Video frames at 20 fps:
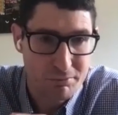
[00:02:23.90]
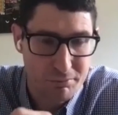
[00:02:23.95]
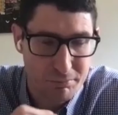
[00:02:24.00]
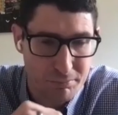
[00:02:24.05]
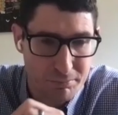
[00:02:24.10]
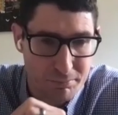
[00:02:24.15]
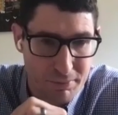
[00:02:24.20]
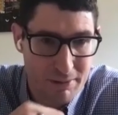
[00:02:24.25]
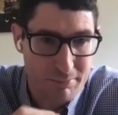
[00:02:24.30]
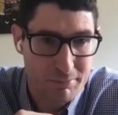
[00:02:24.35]

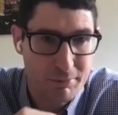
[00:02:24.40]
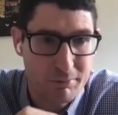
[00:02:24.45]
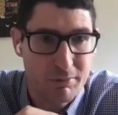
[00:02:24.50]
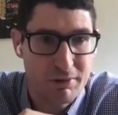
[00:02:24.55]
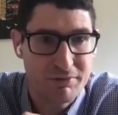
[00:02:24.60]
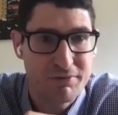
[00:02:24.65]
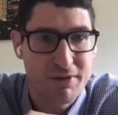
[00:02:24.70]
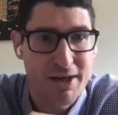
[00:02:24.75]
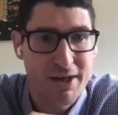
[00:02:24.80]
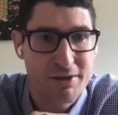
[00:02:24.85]
people will
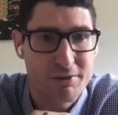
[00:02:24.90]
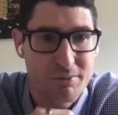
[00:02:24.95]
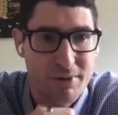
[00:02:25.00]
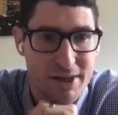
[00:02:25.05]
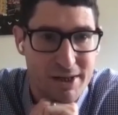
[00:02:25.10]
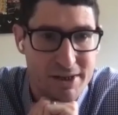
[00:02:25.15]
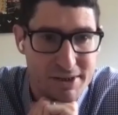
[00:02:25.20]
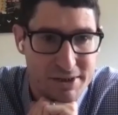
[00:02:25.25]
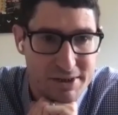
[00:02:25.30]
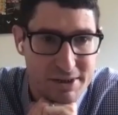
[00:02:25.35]
find
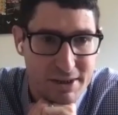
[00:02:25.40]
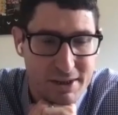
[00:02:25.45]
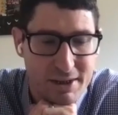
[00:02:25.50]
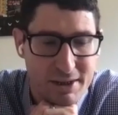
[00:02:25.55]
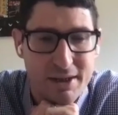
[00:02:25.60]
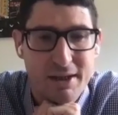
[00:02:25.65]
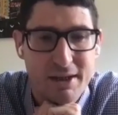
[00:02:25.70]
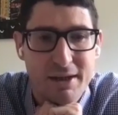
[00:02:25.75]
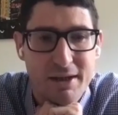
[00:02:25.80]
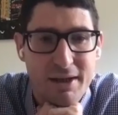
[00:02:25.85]
ways,
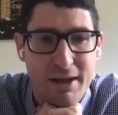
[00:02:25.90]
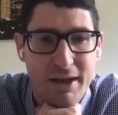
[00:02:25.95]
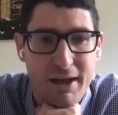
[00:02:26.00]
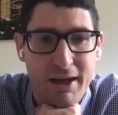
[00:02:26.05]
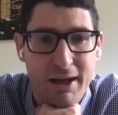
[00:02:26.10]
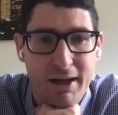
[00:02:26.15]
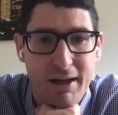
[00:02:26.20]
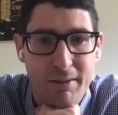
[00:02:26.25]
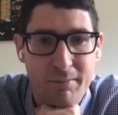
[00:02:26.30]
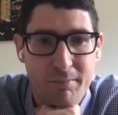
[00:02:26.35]

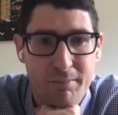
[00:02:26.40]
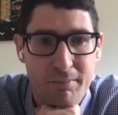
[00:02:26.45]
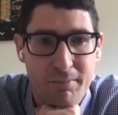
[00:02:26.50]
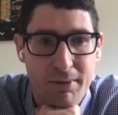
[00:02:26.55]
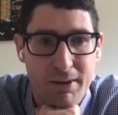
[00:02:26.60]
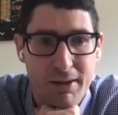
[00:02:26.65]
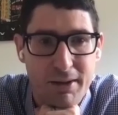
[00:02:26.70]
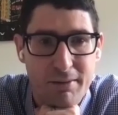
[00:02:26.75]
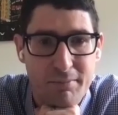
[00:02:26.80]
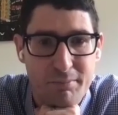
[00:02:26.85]

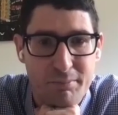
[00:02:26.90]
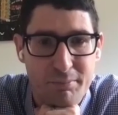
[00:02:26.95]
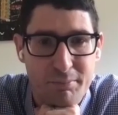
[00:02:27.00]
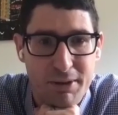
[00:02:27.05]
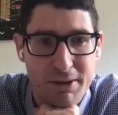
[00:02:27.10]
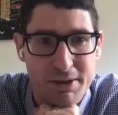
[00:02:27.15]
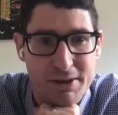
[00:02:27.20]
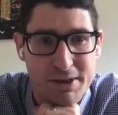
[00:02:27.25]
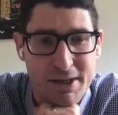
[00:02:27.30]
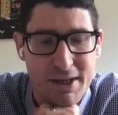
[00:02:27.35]

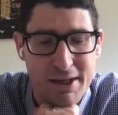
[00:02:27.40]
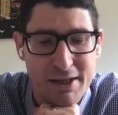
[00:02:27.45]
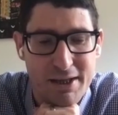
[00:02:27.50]
but